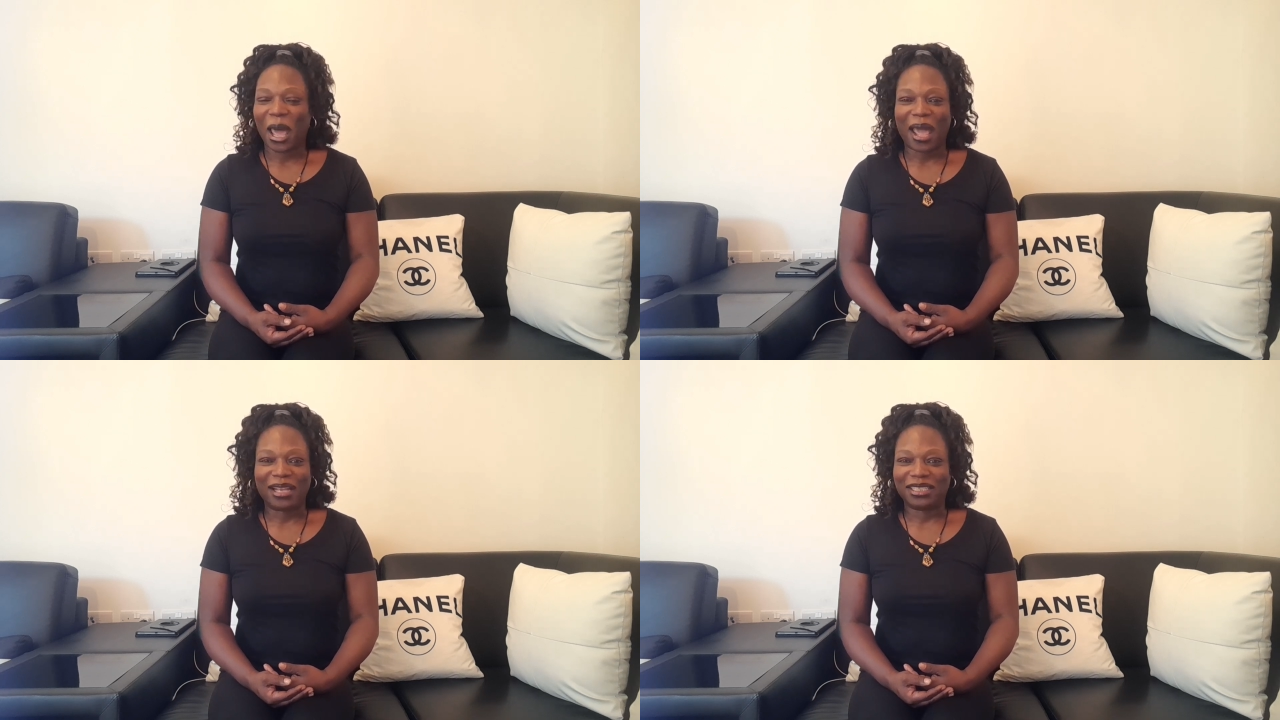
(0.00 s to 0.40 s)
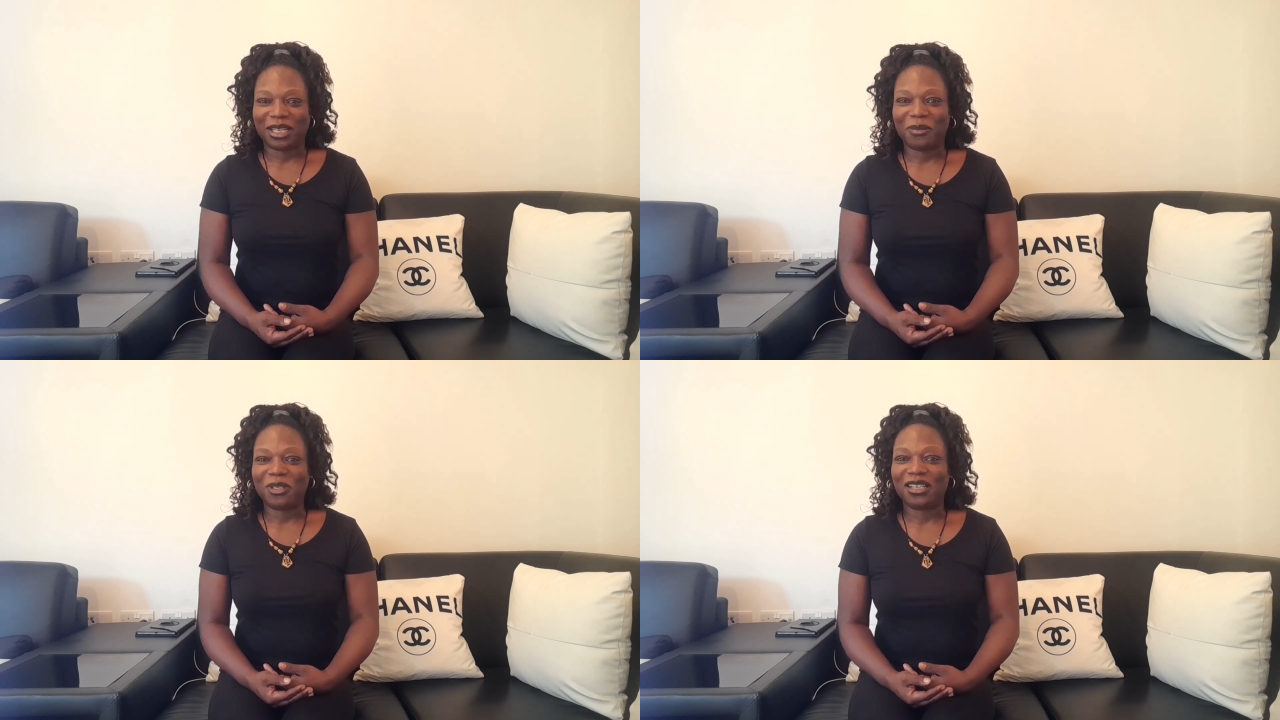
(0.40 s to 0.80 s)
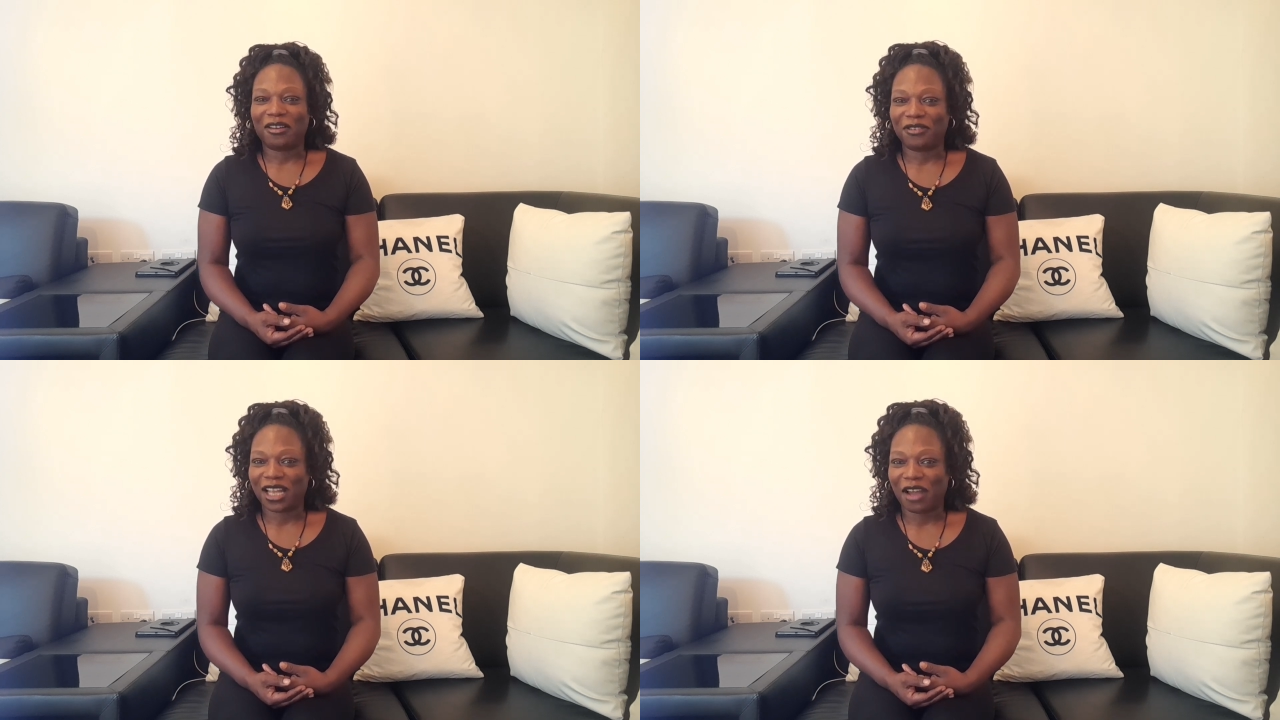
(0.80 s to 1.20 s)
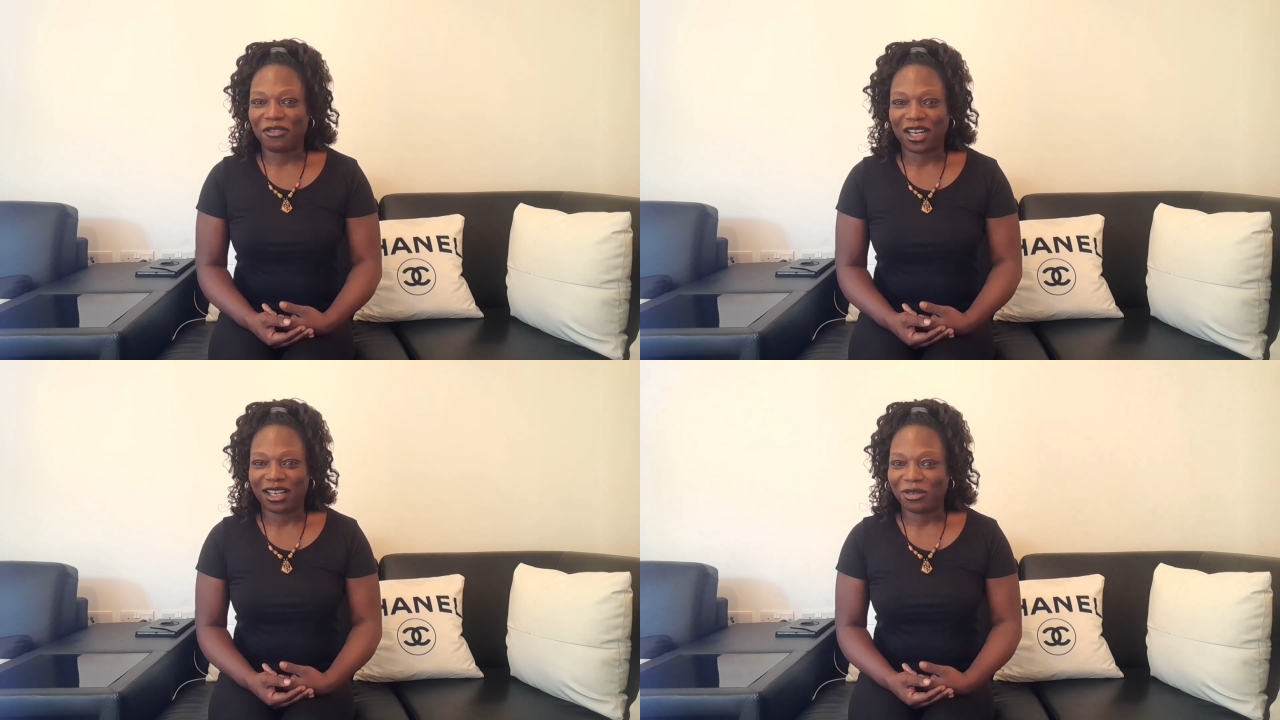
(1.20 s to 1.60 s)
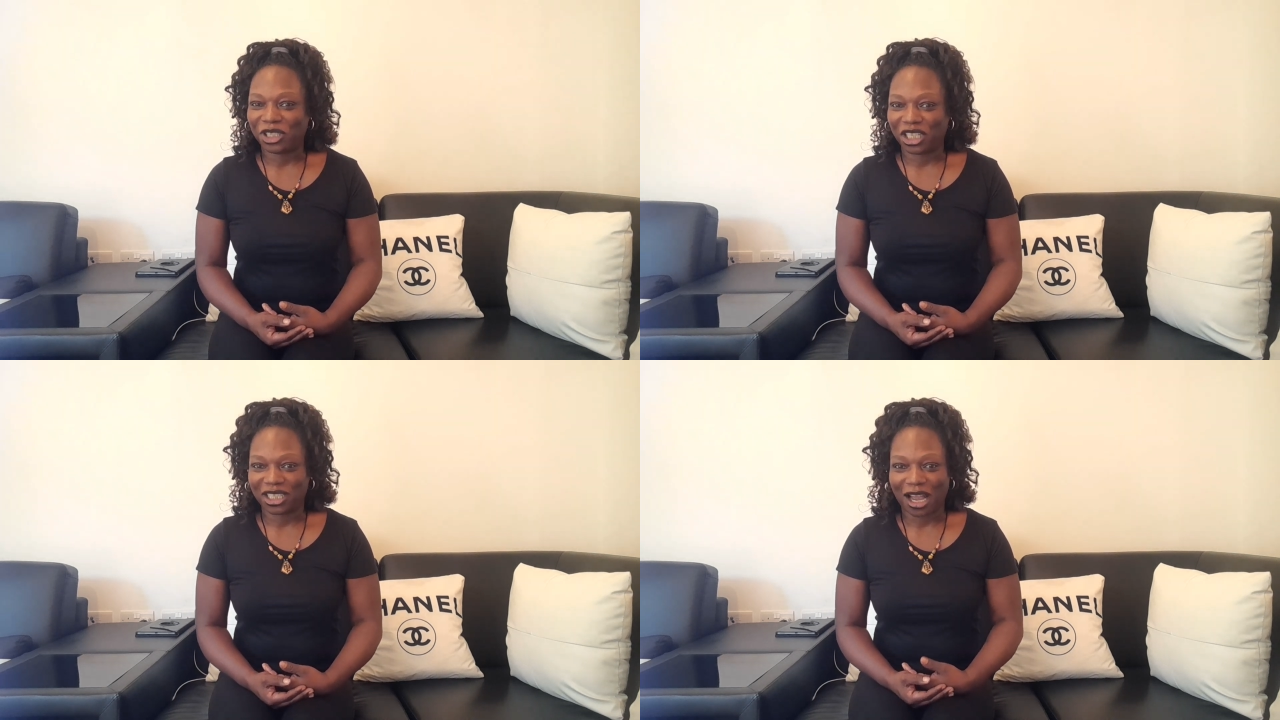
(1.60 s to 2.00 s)
and it was lovely having a little
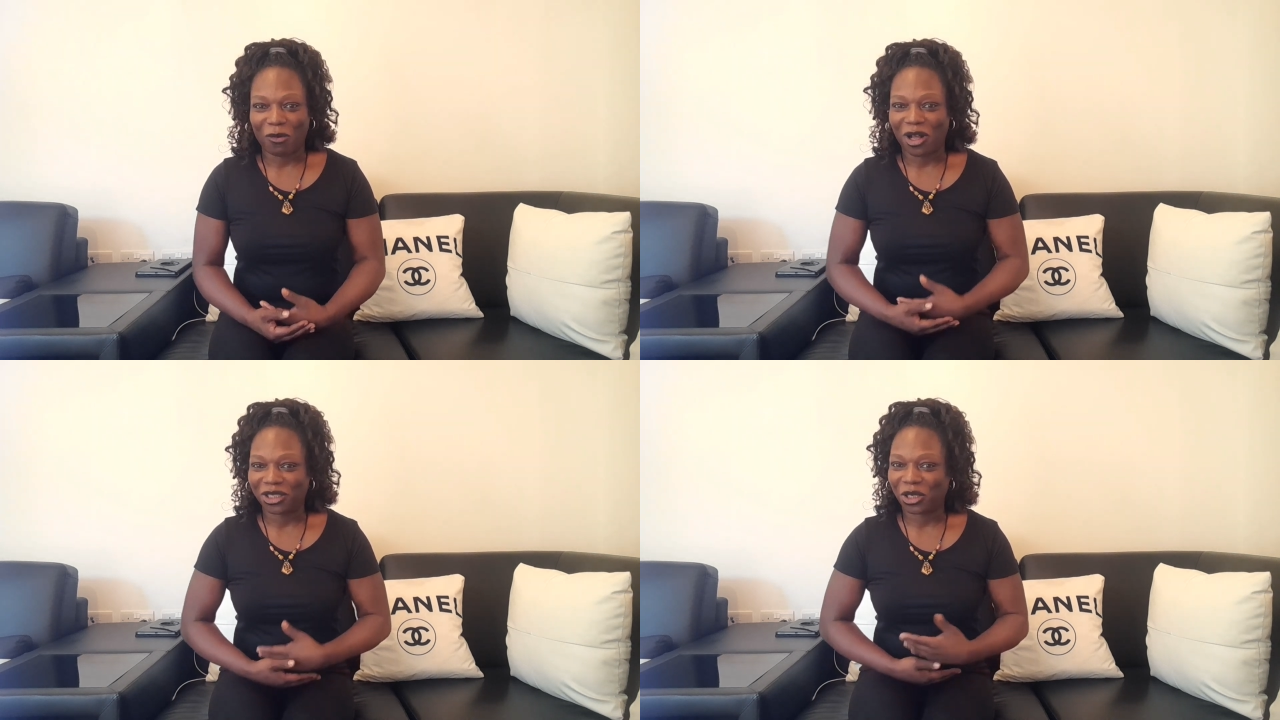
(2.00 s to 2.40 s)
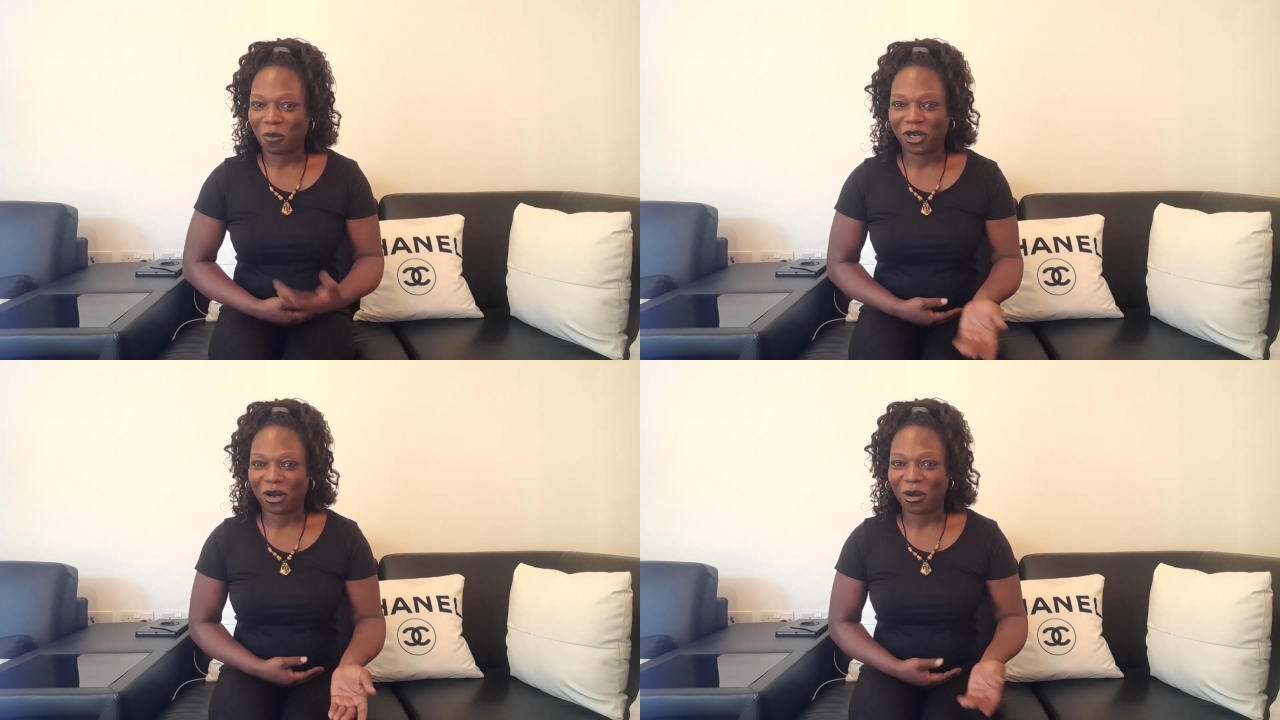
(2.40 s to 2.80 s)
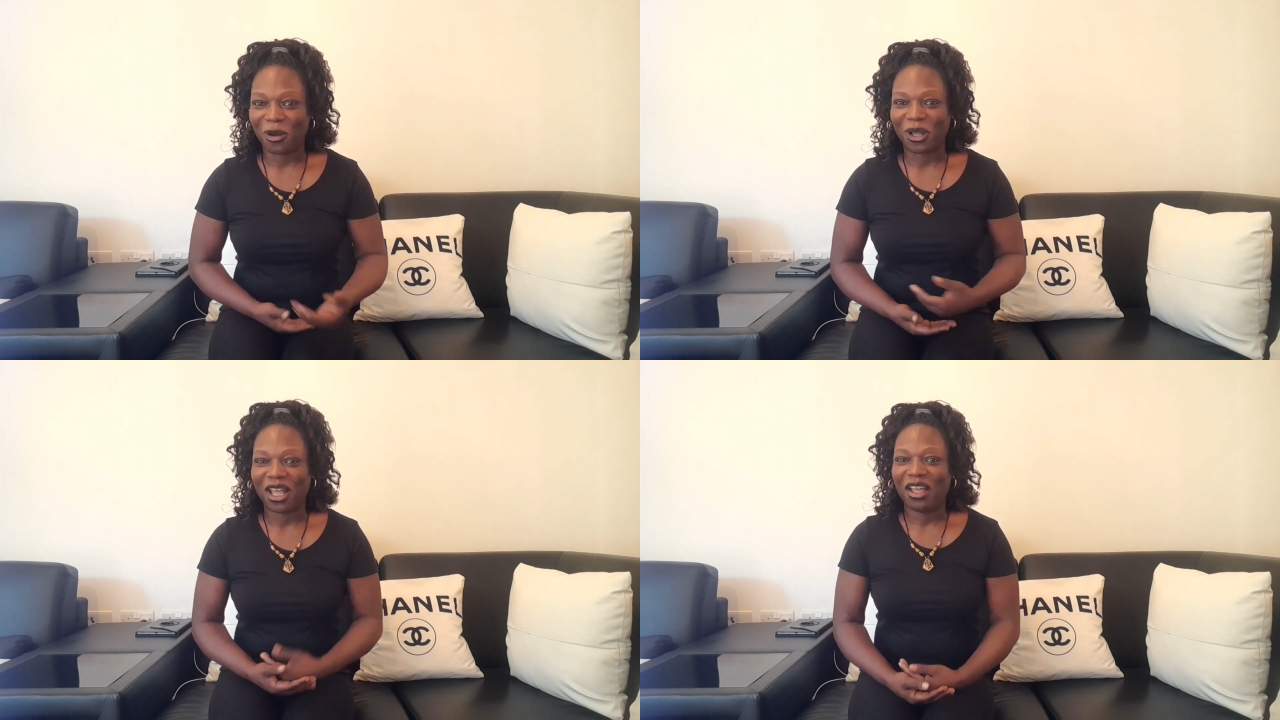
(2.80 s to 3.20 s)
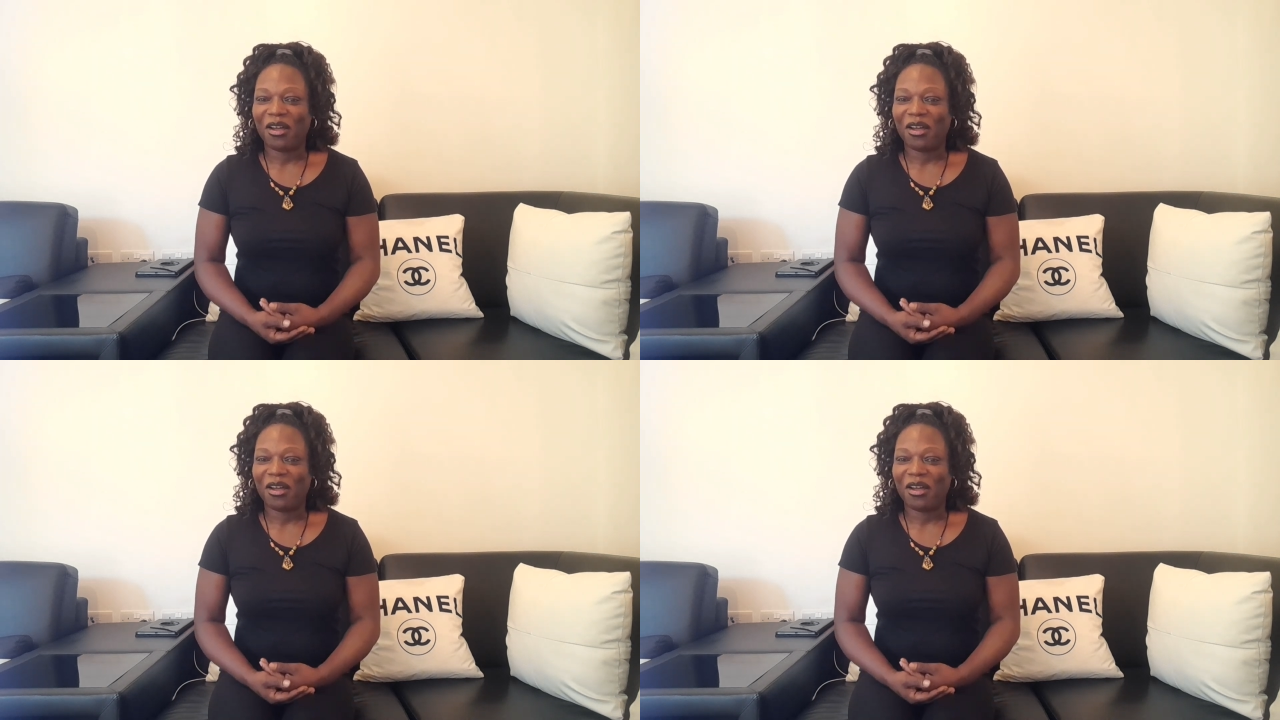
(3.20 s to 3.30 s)
chit chat while shopping along.